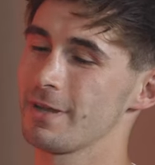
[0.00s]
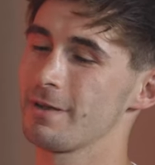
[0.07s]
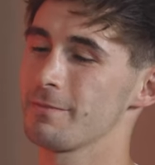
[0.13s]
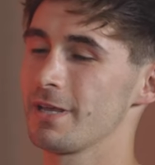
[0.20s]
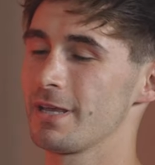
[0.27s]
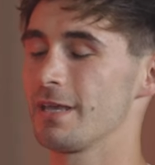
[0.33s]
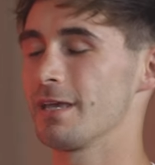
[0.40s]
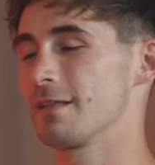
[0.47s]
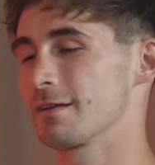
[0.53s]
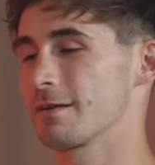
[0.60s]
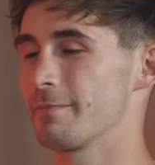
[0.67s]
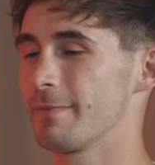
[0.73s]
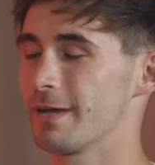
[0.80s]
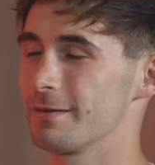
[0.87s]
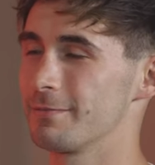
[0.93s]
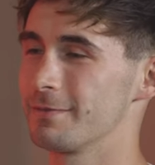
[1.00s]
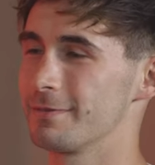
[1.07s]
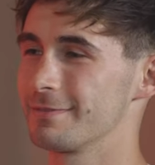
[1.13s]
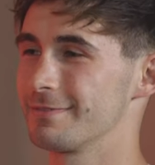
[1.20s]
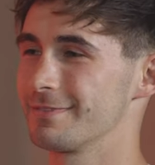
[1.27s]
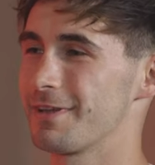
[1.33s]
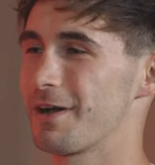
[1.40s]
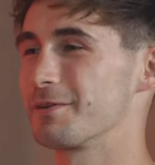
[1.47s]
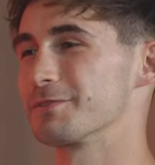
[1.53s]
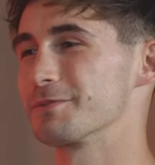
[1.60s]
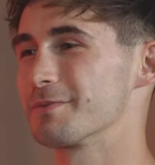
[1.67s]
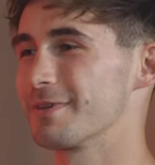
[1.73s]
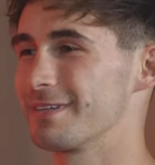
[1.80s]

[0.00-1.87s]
I'm like, yeah, they're compatible. No, I just